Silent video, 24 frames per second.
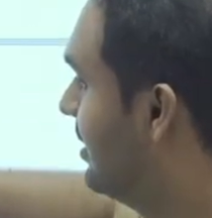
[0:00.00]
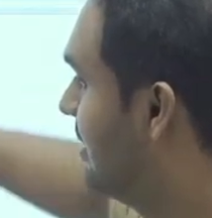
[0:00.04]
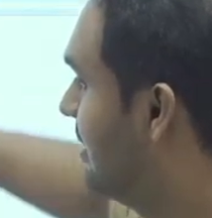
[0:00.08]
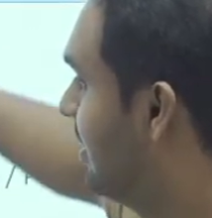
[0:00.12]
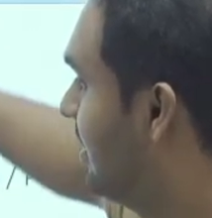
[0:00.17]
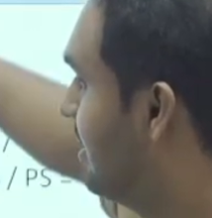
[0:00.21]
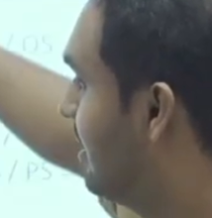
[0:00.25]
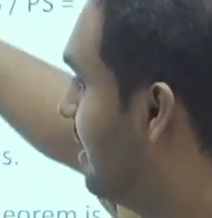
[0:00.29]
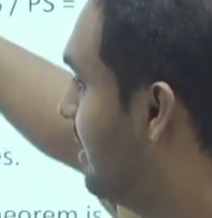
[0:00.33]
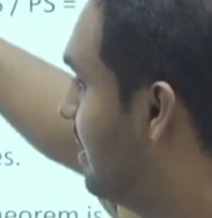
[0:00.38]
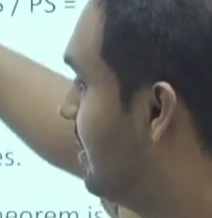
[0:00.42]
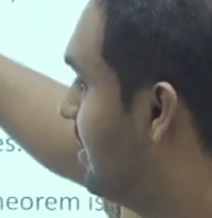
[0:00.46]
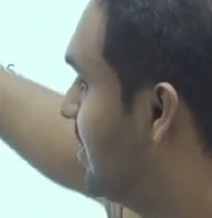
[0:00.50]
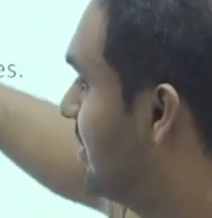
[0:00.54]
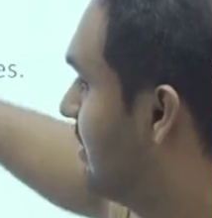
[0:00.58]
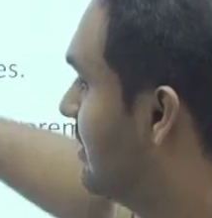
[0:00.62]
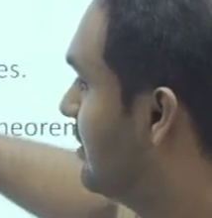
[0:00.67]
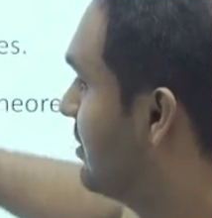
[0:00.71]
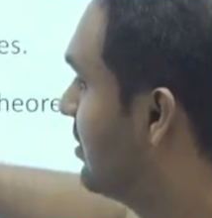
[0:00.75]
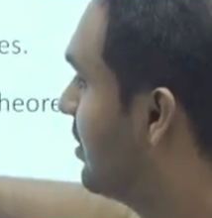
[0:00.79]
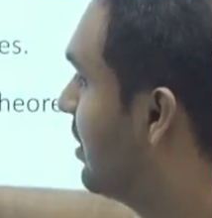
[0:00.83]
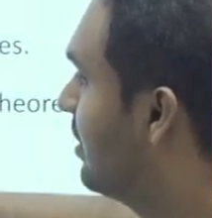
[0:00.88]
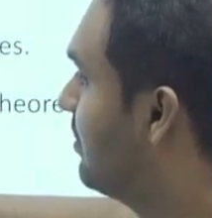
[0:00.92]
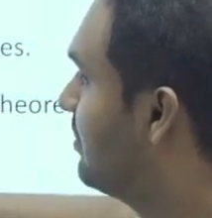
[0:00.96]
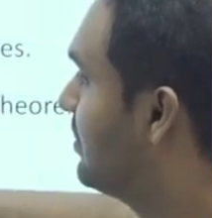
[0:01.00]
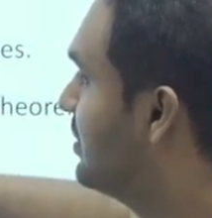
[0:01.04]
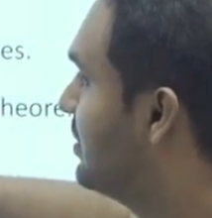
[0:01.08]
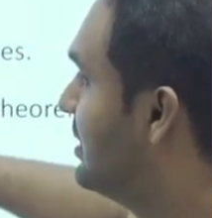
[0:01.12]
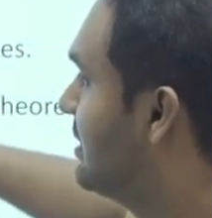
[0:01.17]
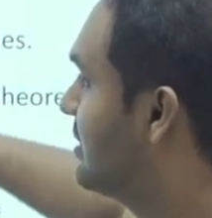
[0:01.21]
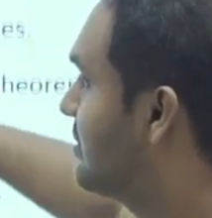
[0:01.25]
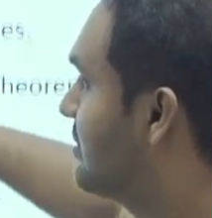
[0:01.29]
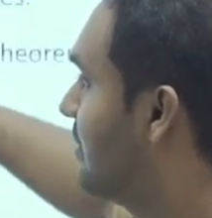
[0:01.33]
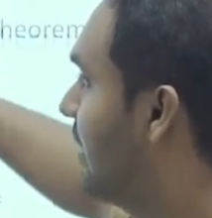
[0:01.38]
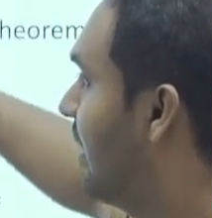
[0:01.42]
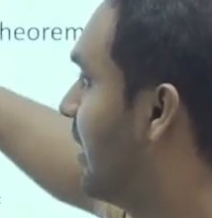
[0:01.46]
Right. So come to this
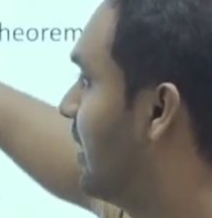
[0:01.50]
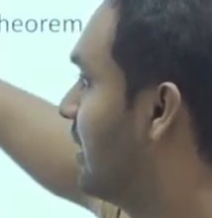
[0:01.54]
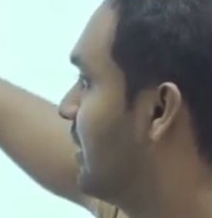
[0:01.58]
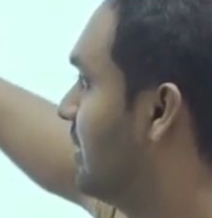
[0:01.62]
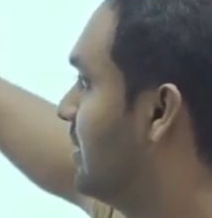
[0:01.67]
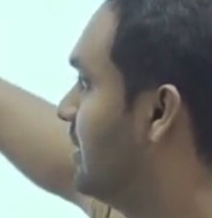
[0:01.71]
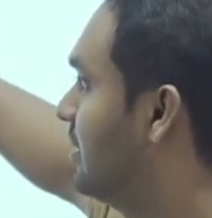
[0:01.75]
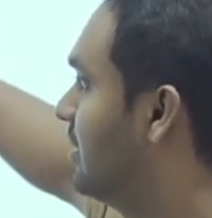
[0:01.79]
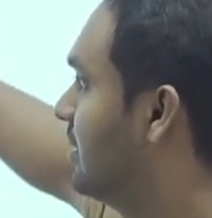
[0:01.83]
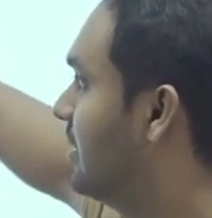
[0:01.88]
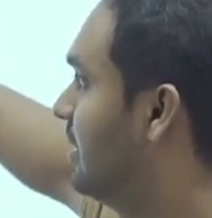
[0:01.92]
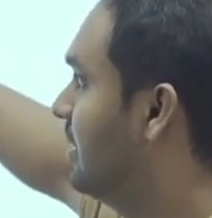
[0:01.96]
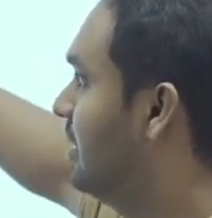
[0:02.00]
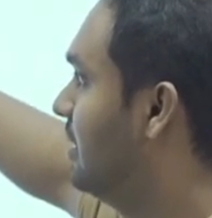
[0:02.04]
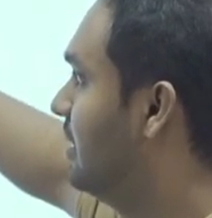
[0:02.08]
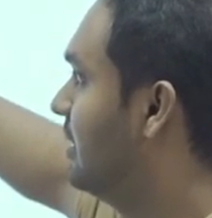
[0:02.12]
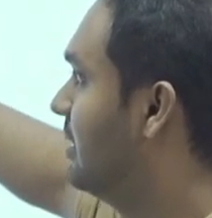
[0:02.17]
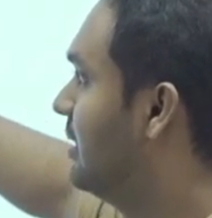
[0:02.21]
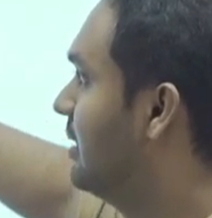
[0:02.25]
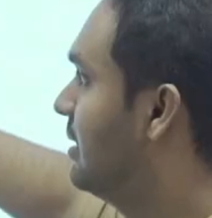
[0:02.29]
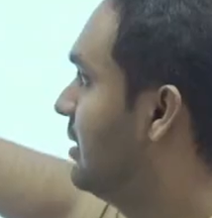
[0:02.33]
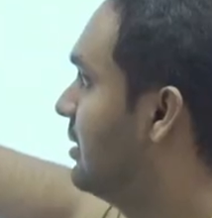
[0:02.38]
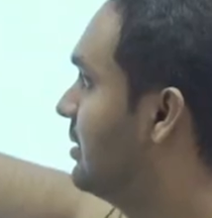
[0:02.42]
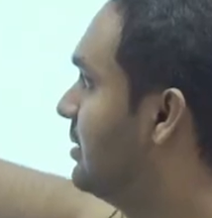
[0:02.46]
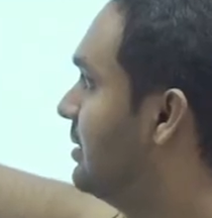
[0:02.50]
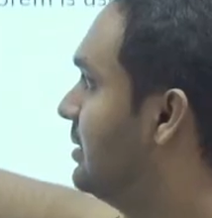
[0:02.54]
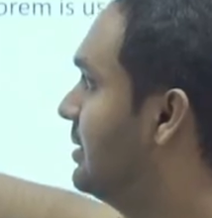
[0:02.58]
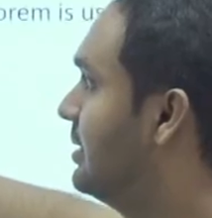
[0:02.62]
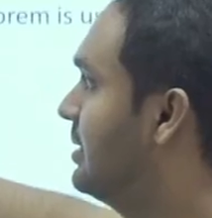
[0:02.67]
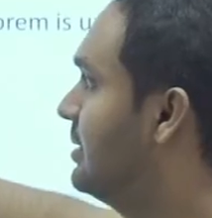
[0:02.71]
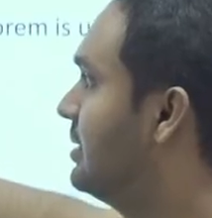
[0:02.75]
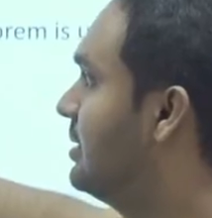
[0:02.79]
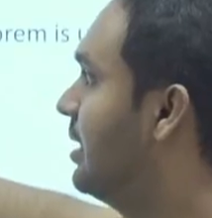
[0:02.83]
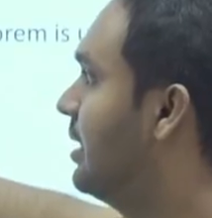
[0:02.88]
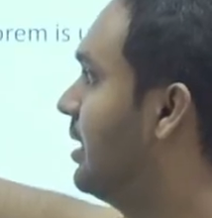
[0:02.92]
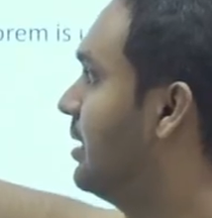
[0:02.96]
triangle, right? This is
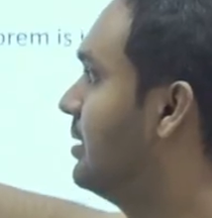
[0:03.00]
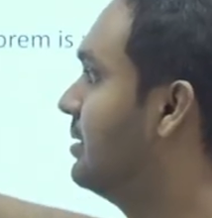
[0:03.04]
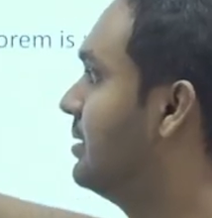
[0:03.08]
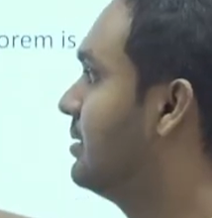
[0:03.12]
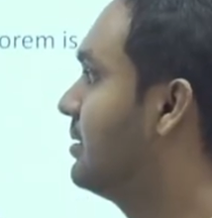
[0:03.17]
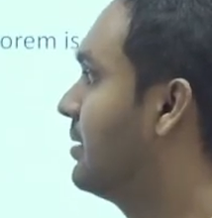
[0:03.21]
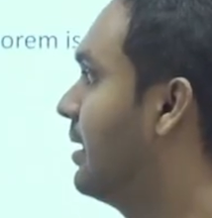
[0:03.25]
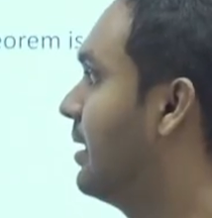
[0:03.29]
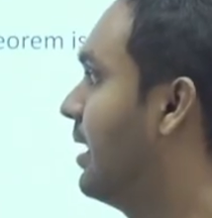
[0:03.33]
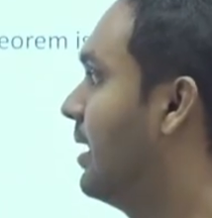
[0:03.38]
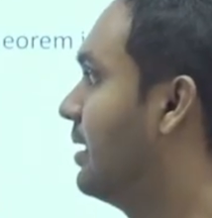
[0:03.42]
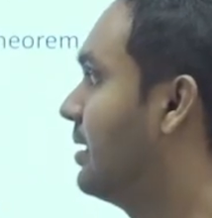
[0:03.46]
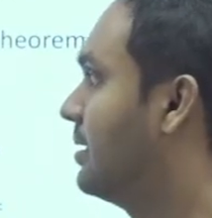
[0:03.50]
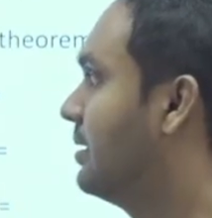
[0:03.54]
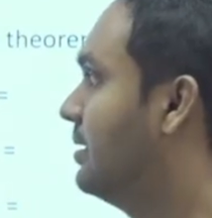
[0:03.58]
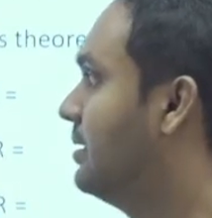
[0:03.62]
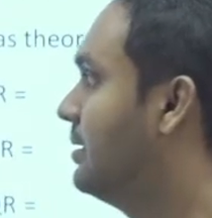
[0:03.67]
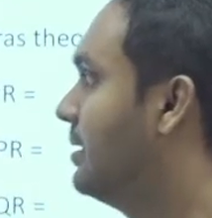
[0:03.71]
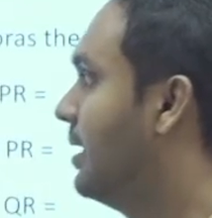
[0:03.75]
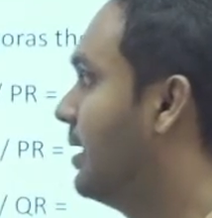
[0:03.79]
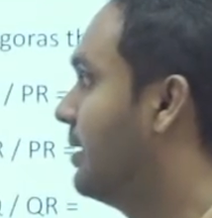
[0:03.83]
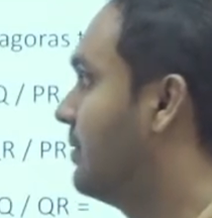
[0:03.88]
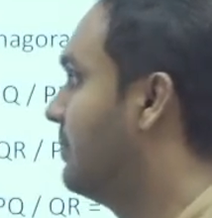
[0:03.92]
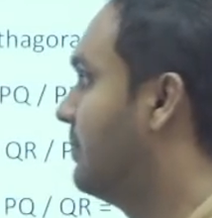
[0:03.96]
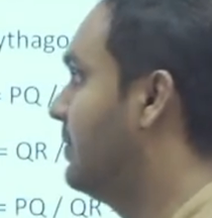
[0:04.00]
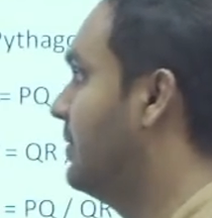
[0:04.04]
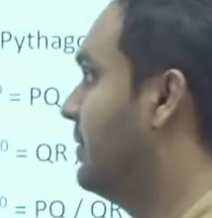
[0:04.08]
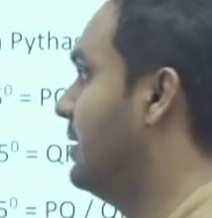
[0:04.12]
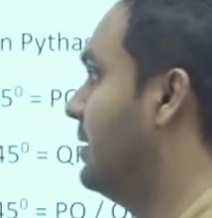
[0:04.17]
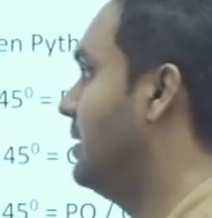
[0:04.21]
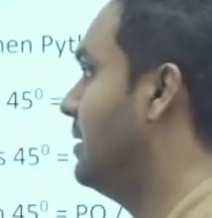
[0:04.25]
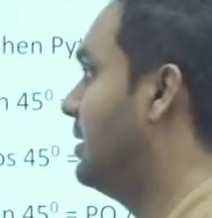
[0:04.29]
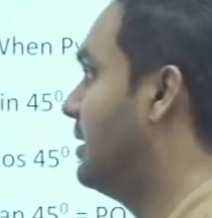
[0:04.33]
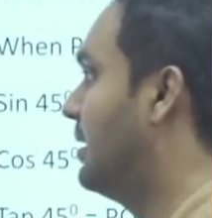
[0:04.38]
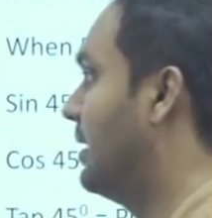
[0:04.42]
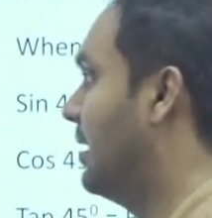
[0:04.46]
the other triangle that
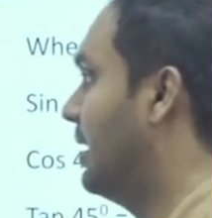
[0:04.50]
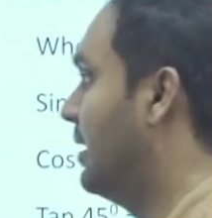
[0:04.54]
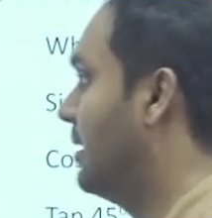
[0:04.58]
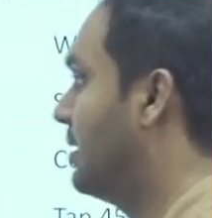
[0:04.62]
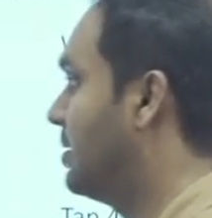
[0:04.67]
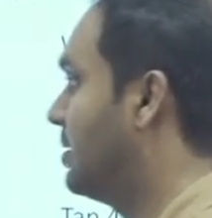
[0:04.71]
we take